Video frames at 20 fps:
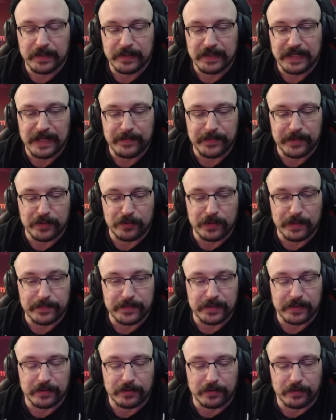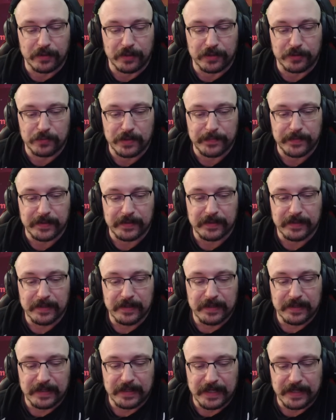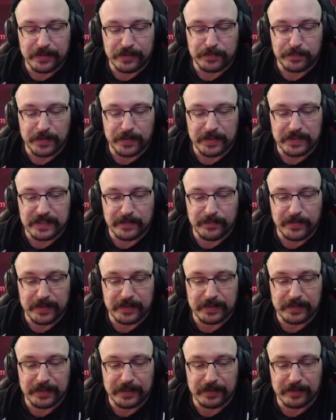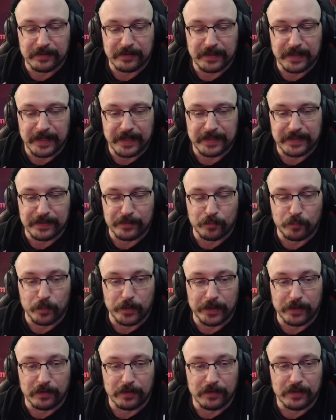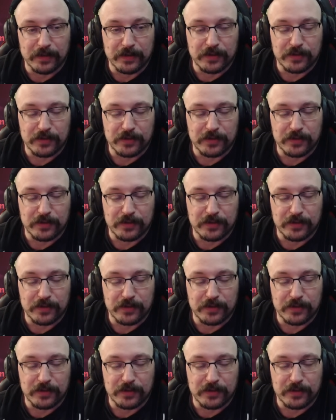Can't be equipped, it'll unequip it, and you just press the button here and it will